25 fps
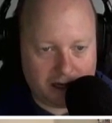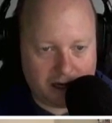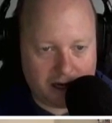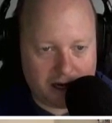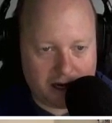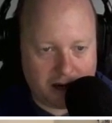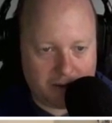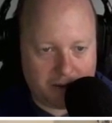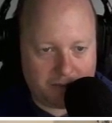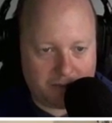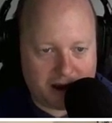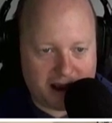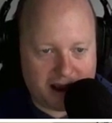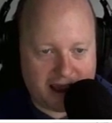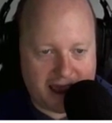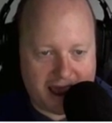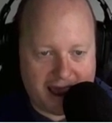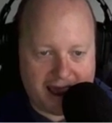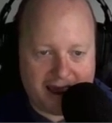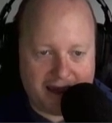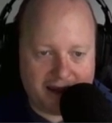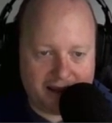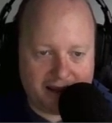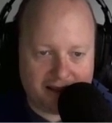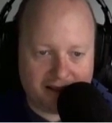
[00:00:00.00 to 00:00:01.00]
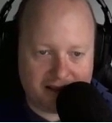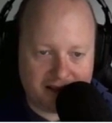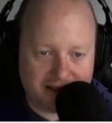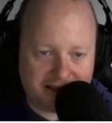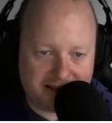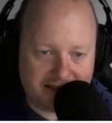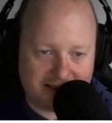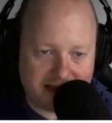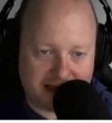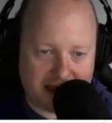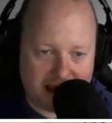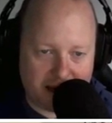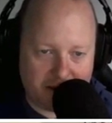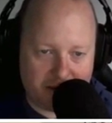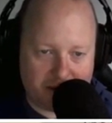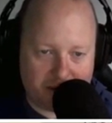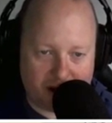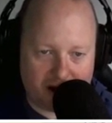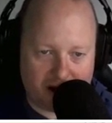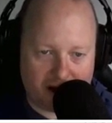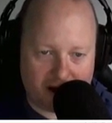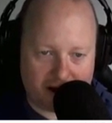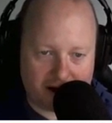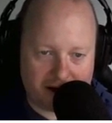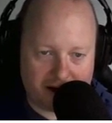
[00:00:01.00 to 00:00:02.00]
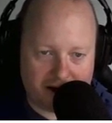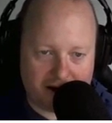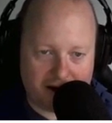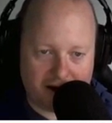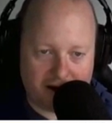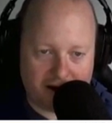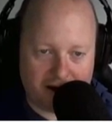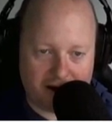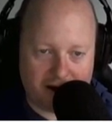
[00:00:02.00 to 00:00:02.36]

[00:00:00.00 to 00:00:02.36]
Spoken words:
by adding the say block.